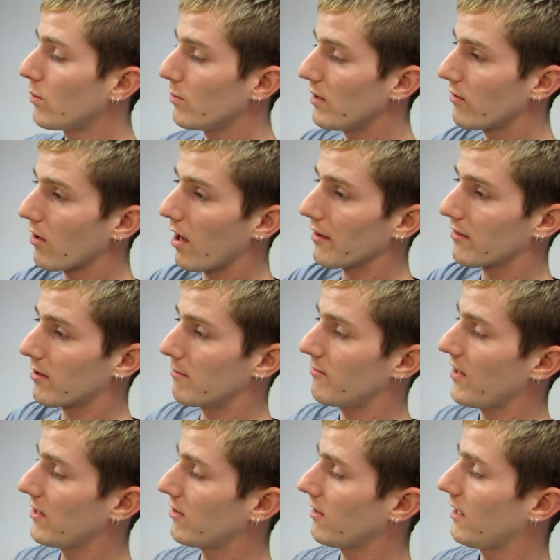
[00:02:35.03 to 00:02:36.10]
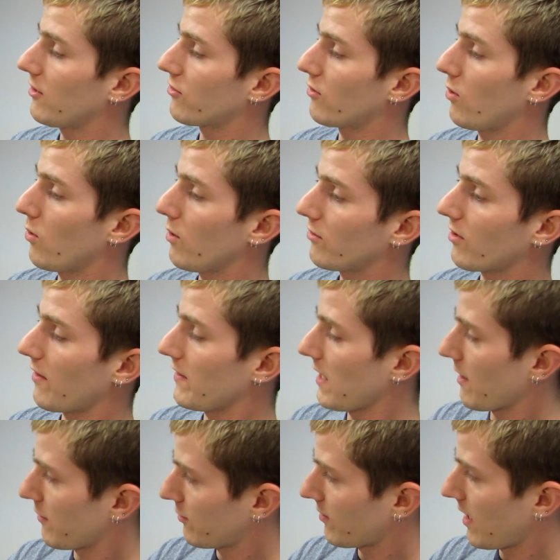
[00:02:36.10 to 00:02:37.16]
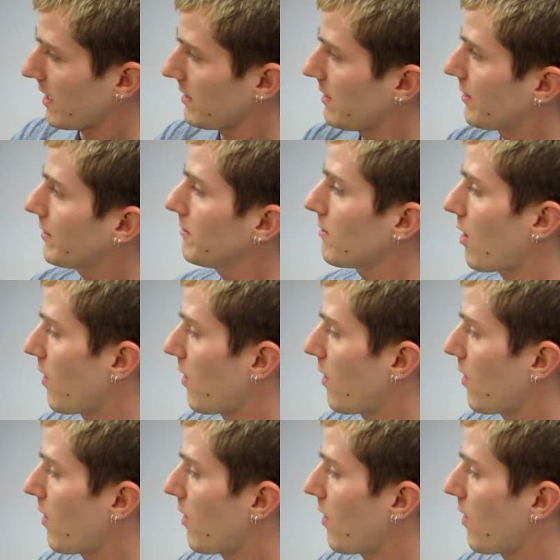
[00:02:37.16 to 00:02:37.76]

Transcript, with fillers: We've got some ventilation holes on the other side here.